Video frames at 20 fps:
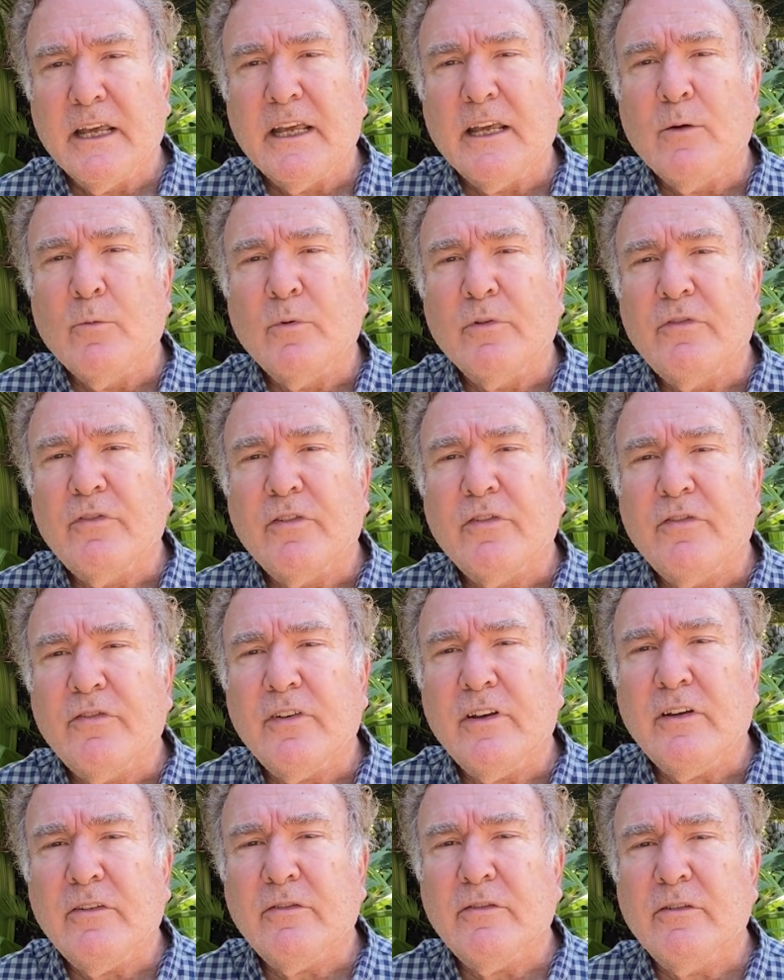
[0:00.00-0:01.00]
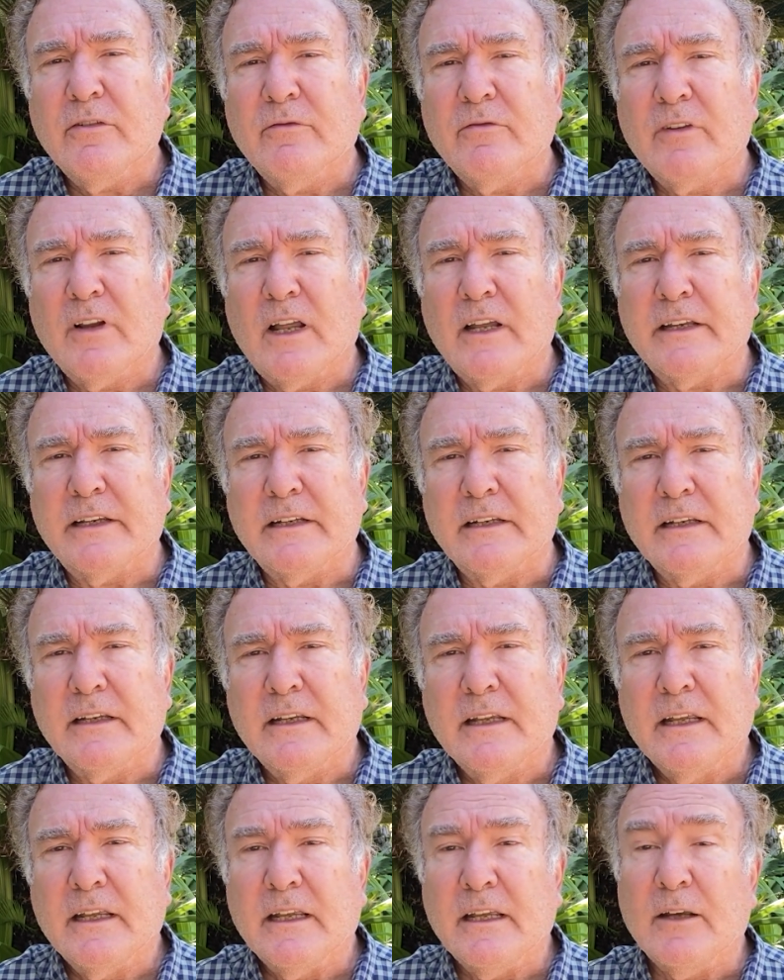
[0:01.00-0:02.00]
It was the season of light,
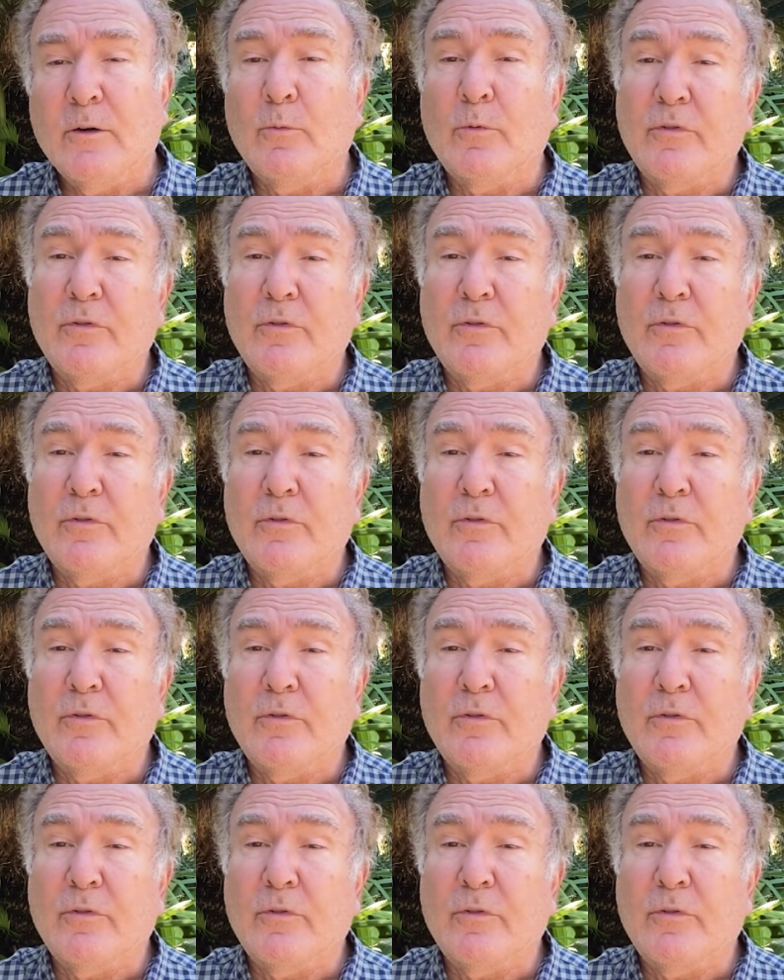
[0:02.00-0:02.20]
it